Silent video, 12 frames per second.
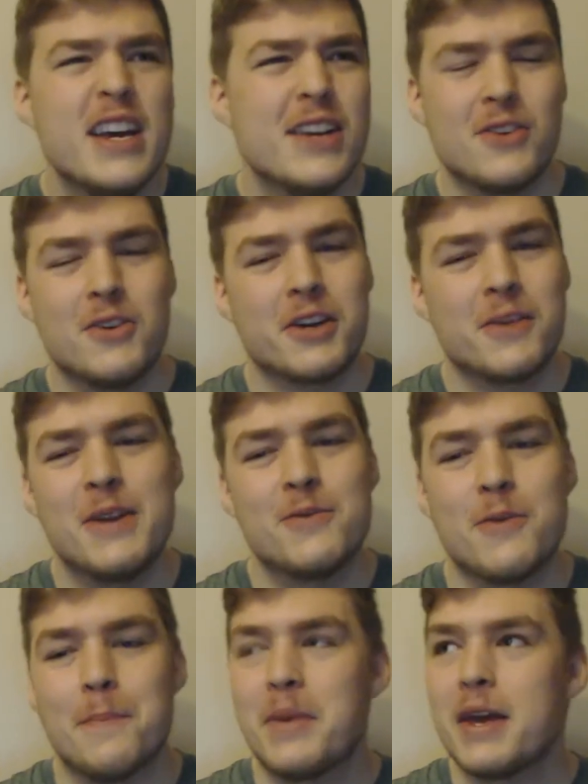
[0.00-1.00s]
It's not like I'm
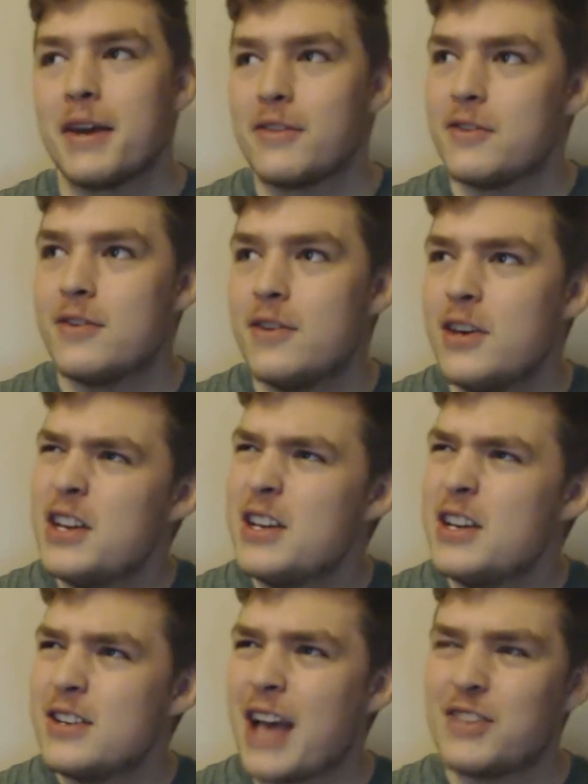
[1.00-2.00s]
anyone big that
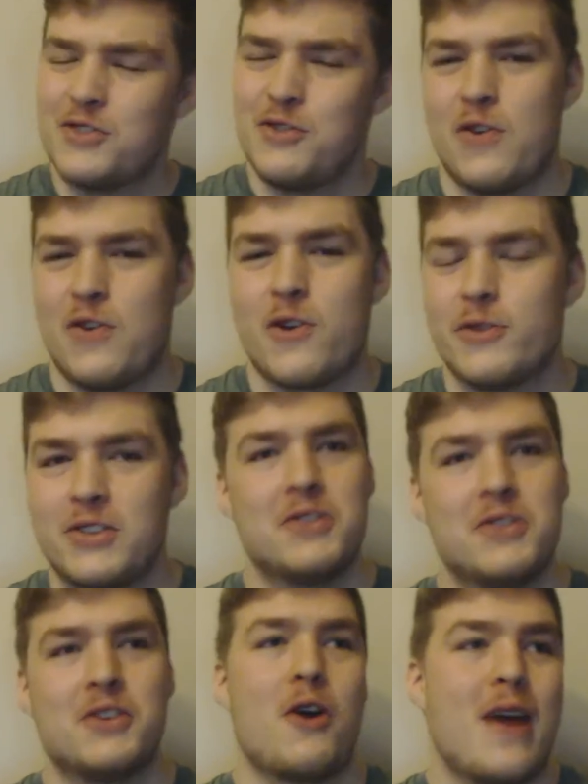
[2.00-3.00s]
has the authority
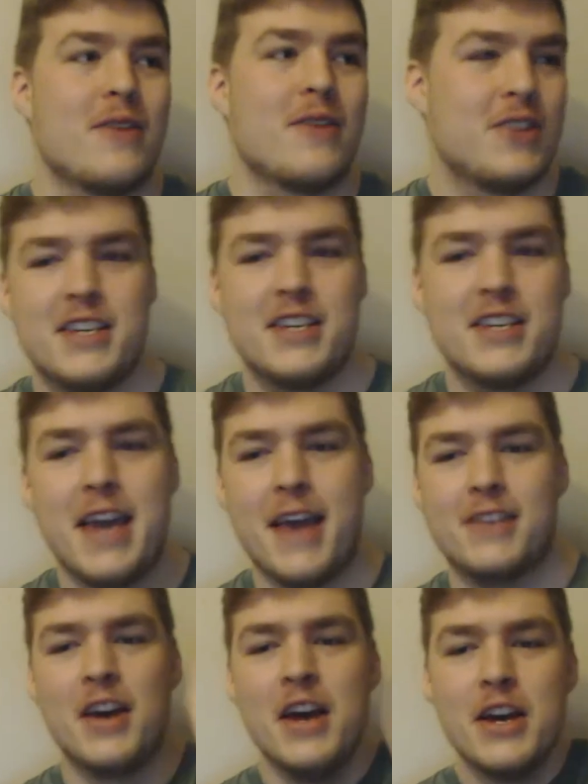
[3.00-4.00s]
to go around saying,
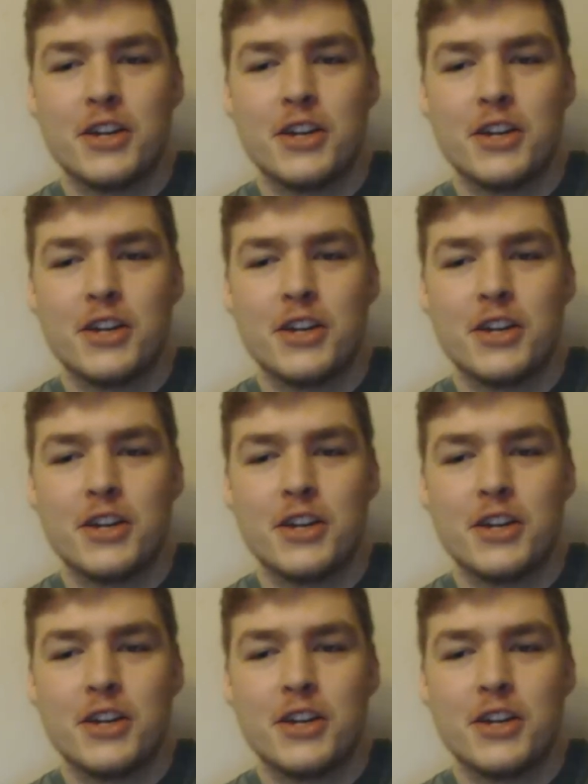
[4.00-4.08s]
yes,